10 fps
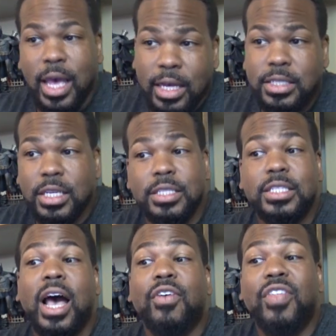X in
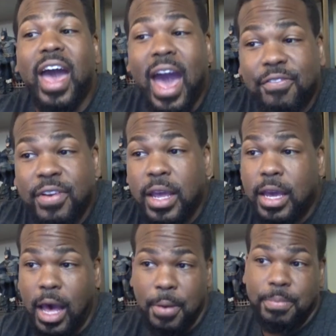South
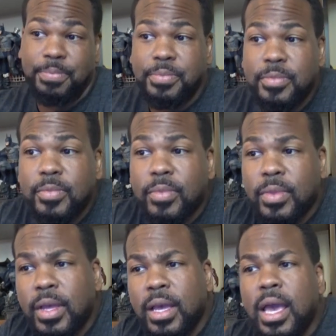Africa.
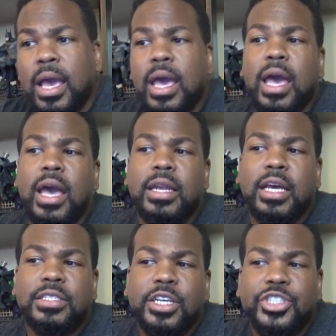And
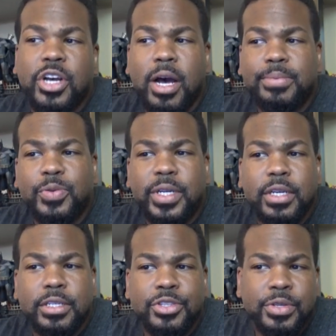as a sharp
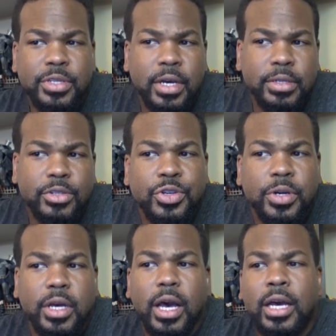Twitter user
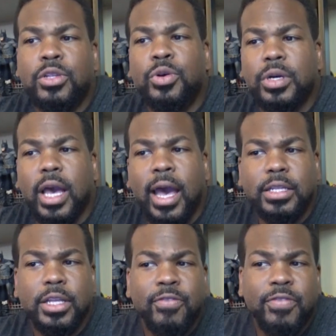took a look
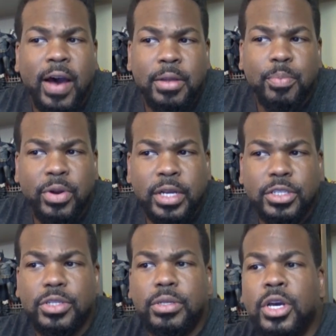at the fine print
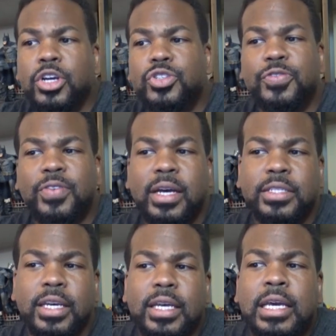to
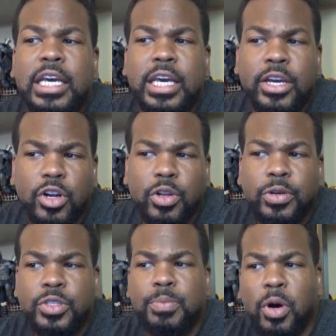find it
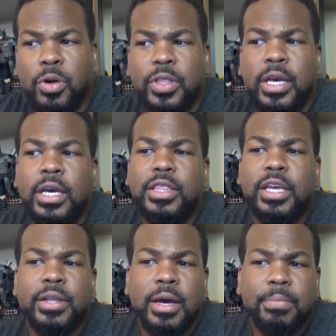includes both the
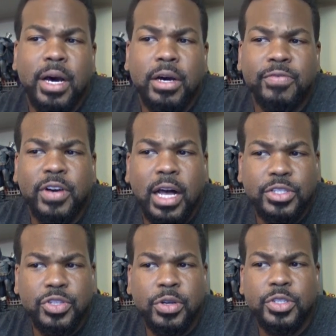number of
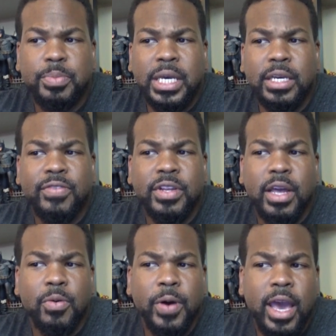consoles being given
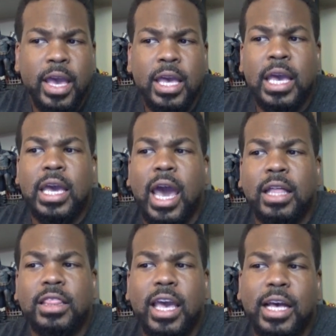away
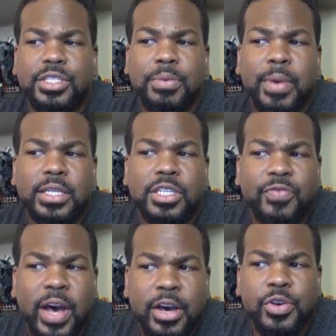and the estimated
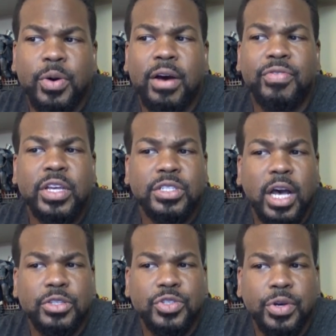value of these
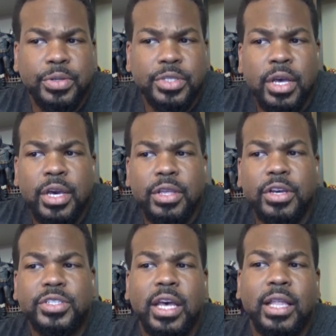consoles.
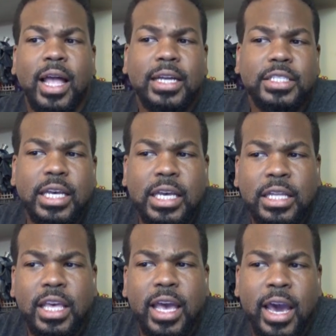There's a lot
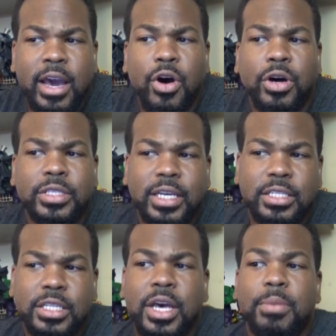in the air on
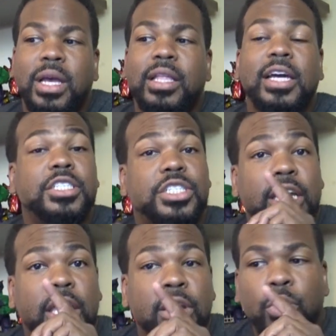this, but let's
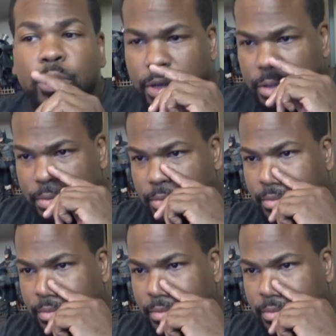take a look.